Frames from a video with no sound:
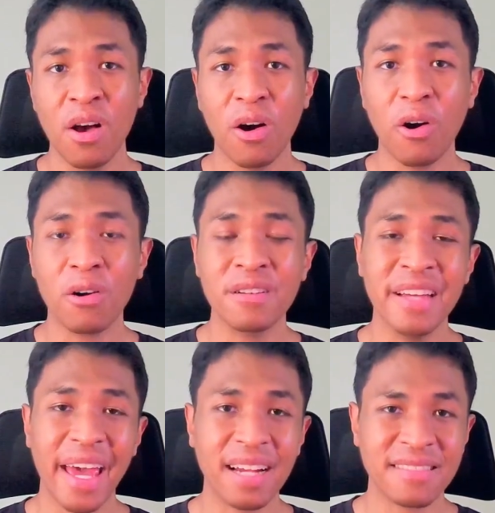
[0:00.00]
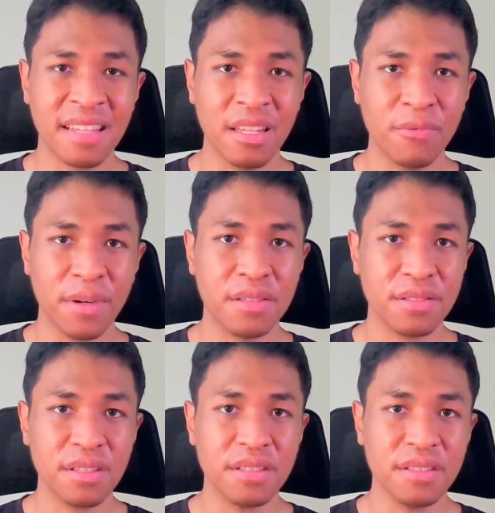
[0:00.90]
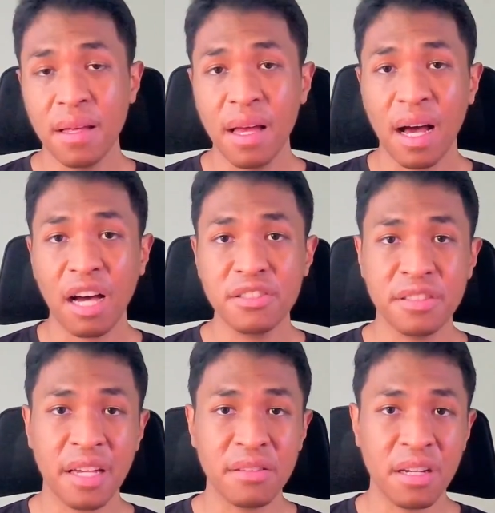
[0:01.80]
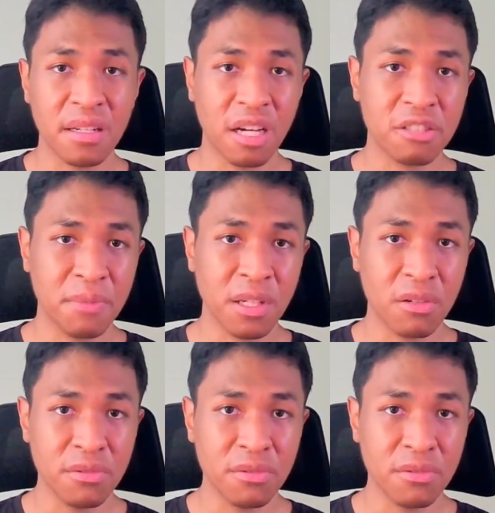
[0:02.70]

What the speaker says: or the extended version. I checked their announcement on